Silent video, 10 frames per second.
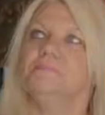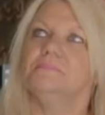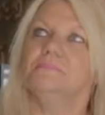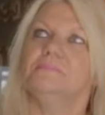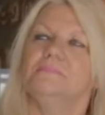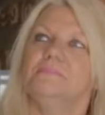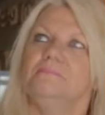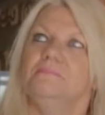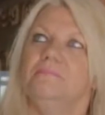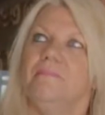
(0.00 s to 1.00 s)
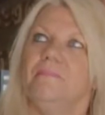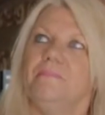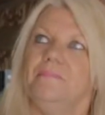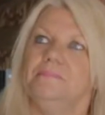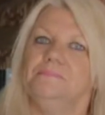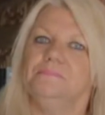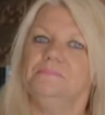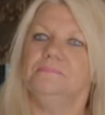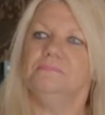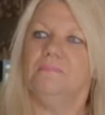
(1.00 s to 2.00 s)

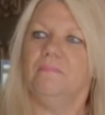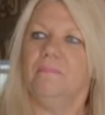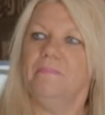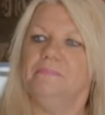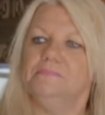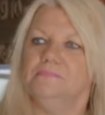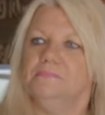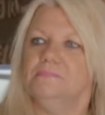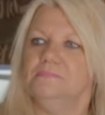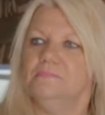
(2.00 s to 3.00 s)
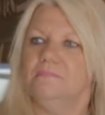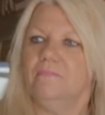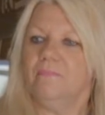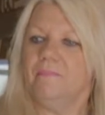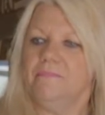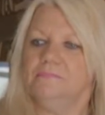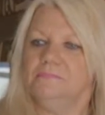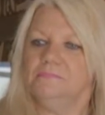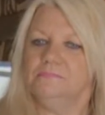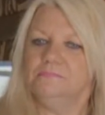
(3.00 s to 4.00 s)

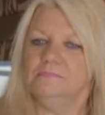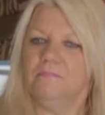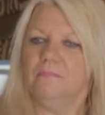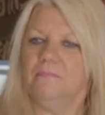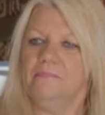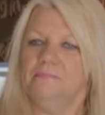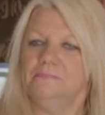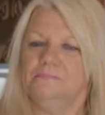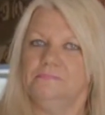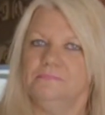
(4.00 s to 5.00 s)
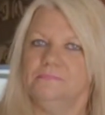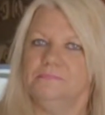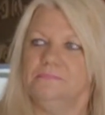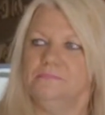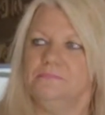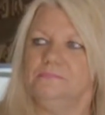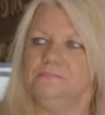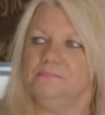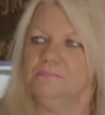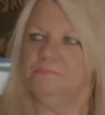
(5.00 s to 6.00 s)

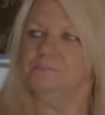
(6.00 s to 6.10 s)
[no speech]